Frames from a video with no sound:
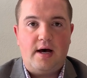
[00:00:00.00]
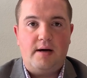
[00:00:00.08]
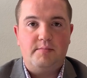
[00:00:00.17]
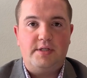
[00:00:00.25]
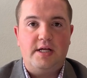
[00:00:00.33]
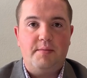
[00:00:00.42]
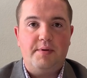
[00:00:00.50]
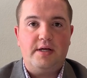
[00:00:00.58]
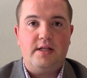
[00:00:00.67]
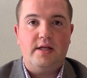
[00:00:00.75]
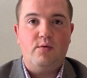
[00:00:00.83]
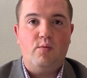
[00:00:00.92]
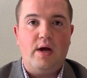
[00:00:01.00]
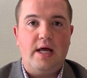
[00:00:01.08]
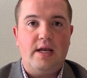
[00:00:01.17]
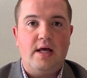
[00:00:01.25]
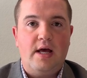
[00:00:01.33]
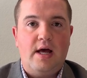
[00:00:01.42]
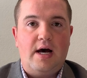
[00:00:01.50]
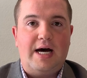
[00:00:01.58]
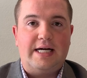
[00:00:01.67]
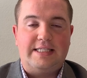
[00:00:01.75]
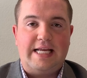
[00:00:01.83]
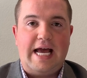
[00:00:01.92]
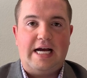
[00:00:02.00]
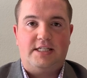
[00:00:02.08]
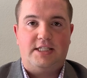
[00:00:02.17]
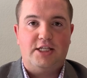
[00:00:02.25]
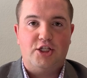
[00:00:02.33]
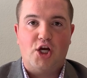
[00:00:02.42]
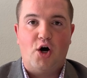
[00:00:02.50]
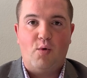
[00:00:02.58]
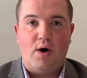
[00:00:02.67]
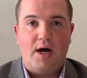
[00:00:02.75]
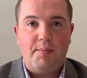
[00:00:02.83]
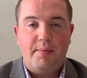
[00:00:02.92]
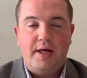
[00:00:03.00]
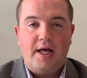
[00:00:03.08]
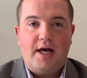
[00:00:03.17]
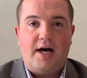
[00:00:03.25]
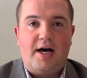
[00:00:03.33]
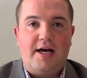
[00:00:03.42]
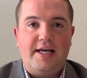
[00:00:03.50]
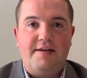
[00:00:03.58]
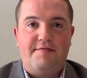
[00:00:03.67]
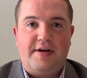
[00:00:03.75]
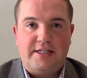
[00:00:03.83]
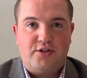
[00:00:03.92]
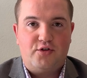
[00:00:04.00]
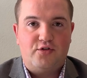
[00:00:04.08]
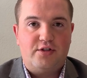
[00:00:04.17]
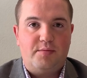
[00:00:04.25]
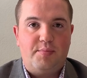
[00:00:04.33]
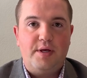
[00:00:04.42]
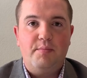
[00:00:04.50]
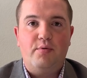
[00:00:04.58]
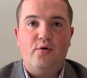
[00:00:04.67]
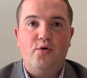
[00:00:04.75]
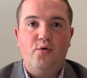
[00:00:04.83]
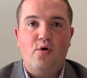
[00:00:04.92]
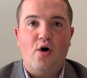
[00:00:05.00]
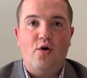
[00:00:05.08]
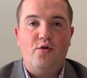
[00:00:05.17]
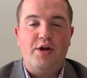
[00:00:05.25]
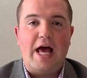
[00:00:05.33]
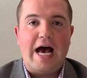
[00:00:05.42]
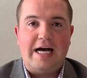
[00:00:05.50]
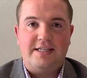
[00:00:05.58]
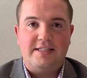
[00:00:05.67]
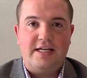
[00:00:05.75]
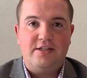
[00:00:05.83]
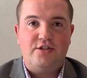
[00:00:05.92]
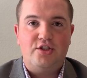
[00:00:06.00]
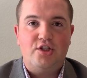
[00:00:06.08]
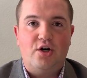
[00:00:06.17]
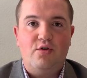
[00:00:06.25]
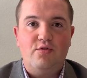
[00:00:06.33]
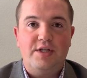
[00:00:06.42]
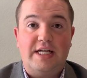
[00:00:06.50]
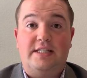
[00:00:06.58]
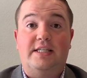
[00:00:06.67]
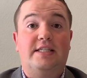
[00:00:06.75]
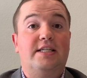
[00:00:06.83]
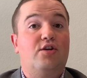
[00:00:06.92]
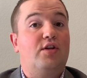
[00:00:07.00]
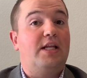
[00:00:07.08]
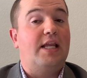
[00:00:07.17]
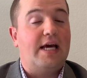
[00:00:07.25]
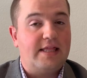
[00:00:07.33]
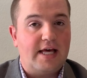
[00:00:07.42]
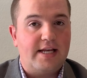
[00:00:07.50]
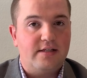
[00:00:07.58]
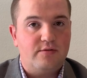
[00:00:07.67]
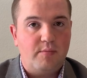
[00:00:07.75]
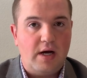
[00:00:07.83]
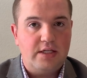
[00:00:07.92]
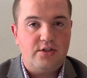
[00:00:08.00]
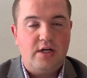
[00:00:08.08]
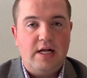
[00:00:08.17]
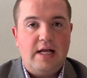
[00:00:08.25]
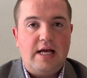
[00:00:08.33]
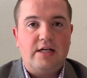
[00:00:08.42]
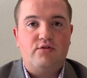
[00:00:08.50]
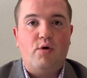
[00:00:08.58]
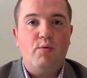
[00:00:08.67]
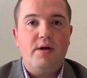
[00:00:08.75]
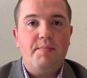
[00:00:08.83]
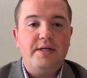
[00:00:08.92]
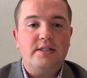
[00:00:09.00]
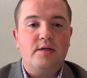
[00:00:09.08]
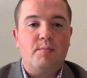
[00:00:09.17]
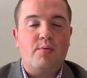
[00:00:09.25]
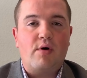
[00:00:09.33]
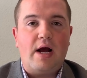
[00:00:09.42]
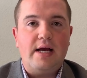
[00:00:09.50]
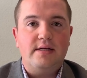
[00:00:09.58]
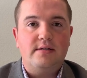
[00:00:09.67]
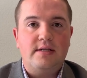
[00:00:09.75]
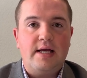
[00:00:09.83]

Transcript: Typically when taxes go up, investors and people who own assets don't necessarily like that as much. And so I wouldn't be surprised